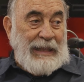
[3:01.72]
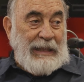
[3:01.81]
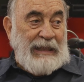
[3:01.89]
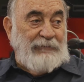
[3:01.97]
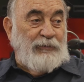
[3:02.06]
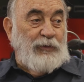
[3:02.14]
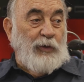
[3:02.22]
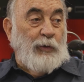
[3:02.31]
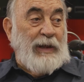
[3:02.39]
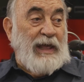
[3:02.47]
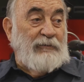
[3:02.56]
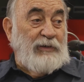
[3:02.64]
If you
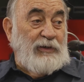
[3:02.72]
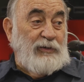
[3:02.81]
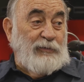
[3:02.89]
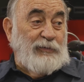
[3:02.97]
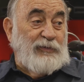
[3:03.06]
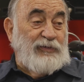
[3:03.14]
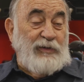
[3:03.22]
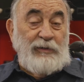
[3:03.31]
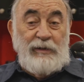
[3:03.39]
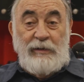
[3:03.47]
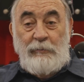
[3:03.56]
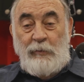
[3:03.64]
don't have it in your
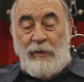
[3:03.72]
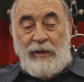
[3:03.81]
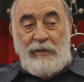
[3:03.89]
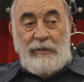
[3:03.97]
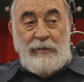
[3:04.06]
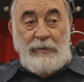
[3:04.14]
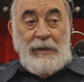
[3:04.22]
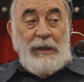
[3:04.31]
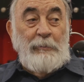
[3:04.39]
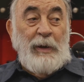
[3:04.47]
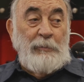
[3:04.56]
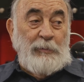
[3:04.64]
facility, it
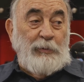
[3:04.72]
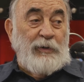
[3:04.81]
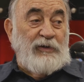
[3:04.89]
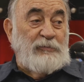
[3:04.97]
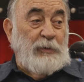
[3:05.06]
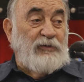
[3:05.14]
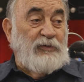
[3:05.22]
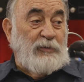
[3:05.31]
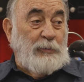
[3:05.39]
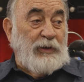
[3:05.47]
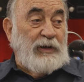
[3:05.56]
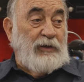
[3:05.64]
might be pretty expensive to
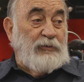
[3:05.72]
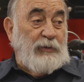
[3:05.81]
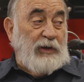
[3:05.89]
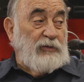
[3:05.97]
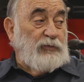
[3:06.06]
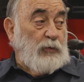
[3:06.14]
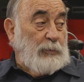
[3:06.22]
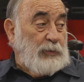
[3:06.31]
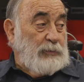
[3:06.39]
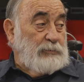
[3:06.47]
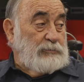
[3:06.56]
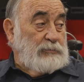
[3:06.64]
bring in a transformer.